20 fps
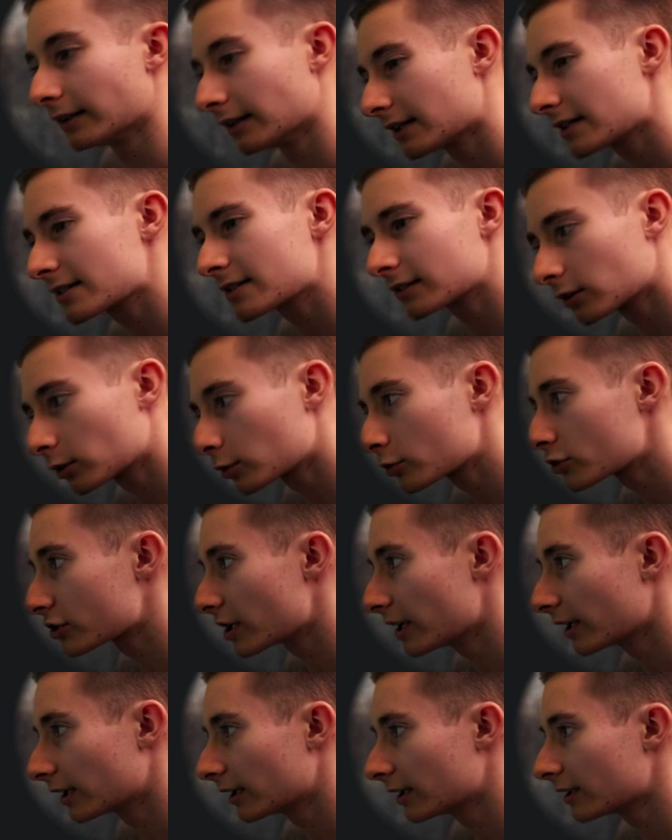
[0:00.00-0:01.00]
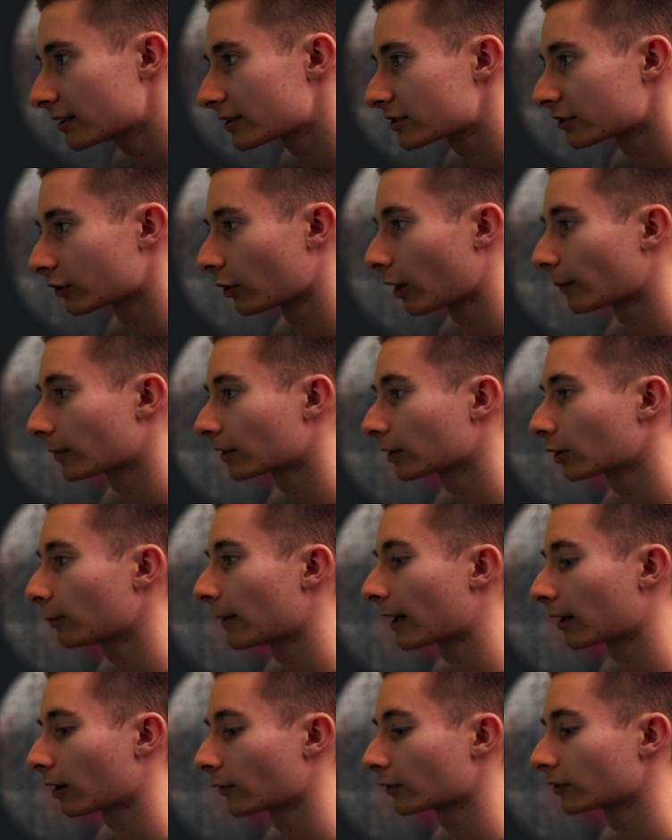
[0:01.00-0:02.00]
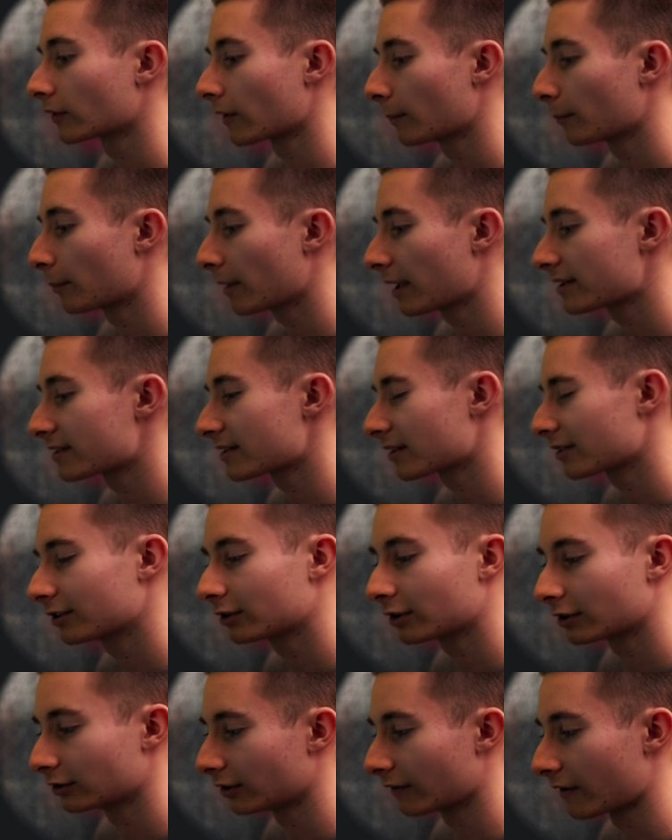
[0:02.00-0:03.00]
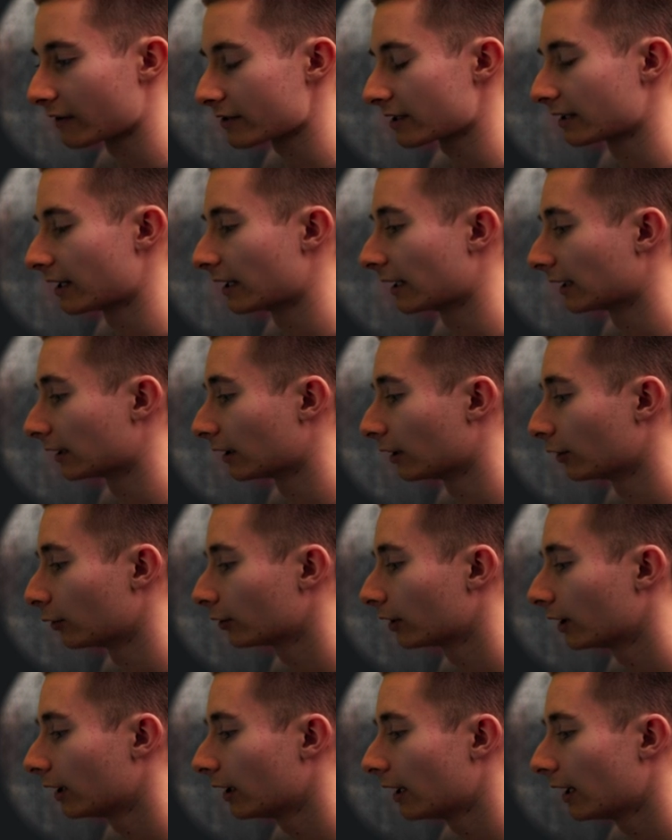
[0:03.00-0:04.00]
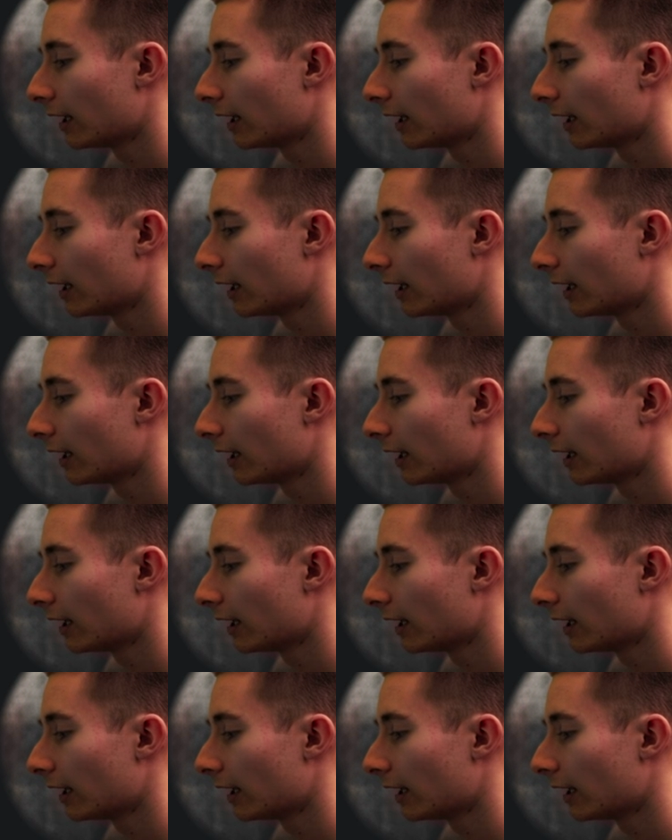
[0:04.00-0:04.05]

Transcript: It is a little shaky, so I'm going to go back over to the base here. You can do this on any node.